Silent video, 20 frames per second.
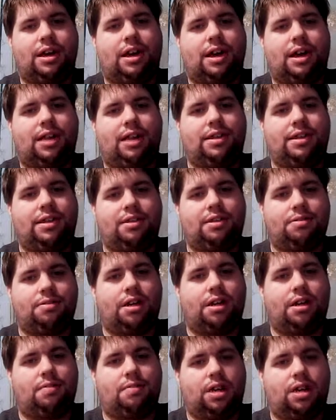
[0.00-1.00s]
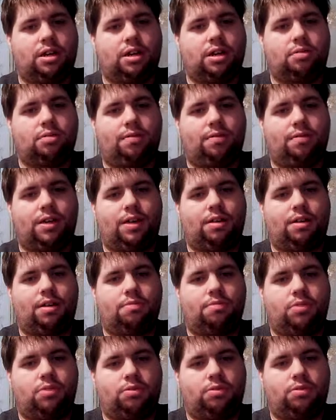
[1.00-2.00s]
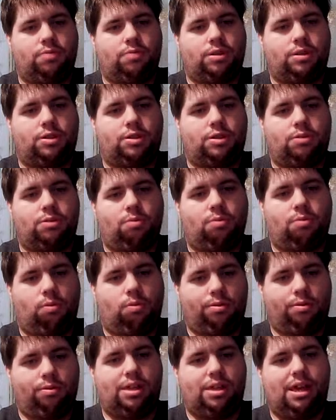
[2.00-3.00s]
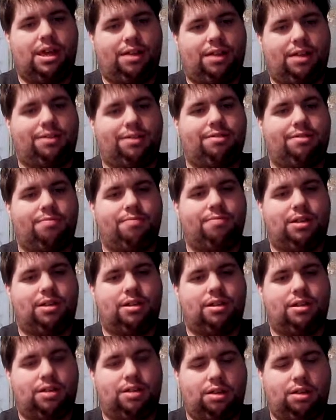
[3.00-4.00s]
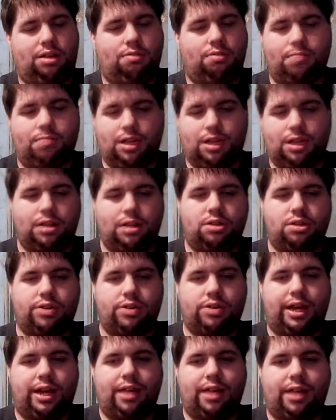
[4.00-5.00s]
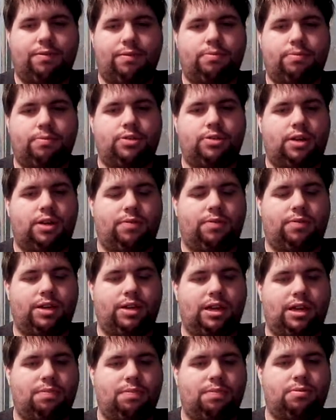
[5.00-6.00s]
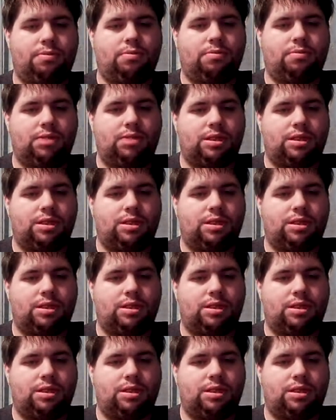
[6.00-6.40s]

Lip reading: and then you have the actual vehicle mode, which you hold the L2 button and you begin to drive. You push R1, you got the boost.